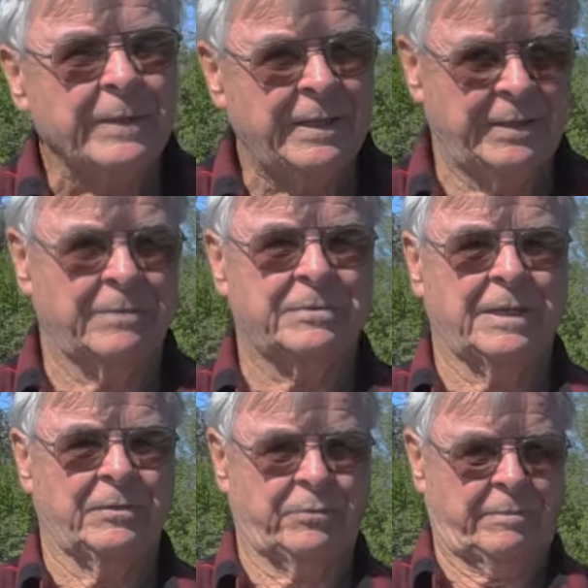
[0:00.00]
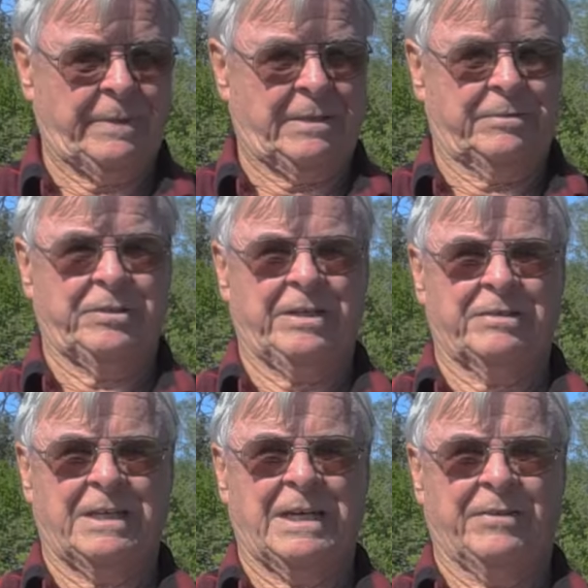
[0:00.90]
And those things were about
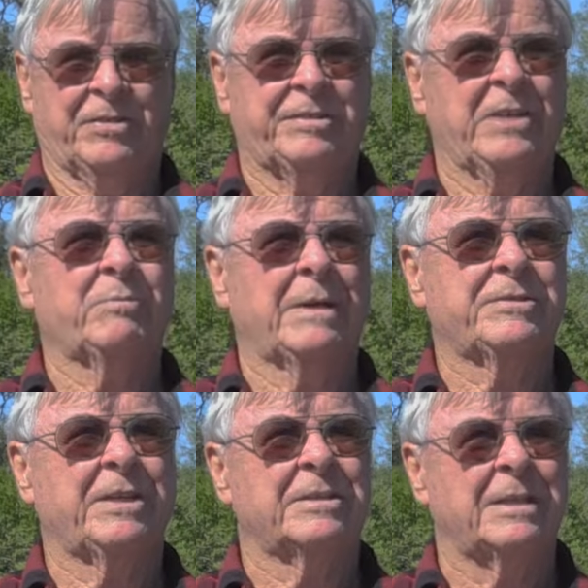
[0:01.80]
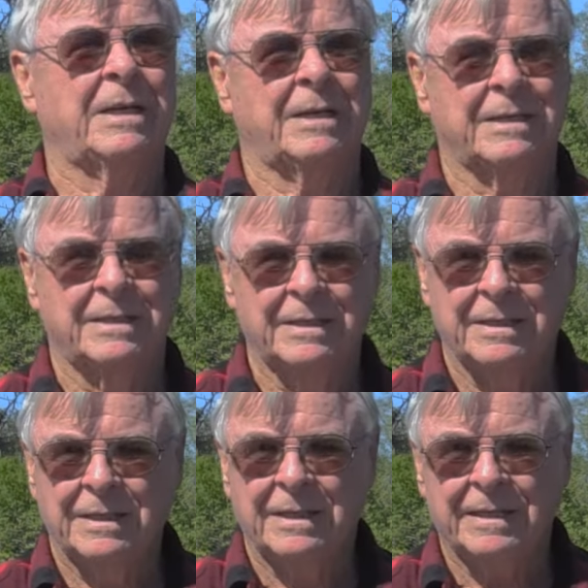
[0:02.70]
chest high. The stage about chest high,
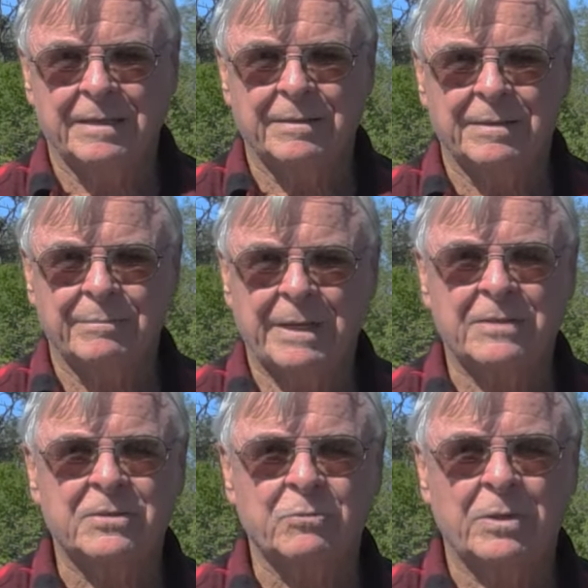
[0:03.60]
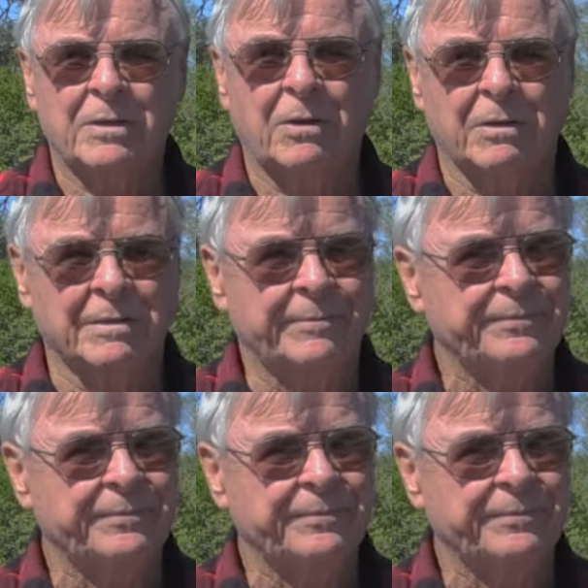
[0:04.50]
and Madison Square Garden.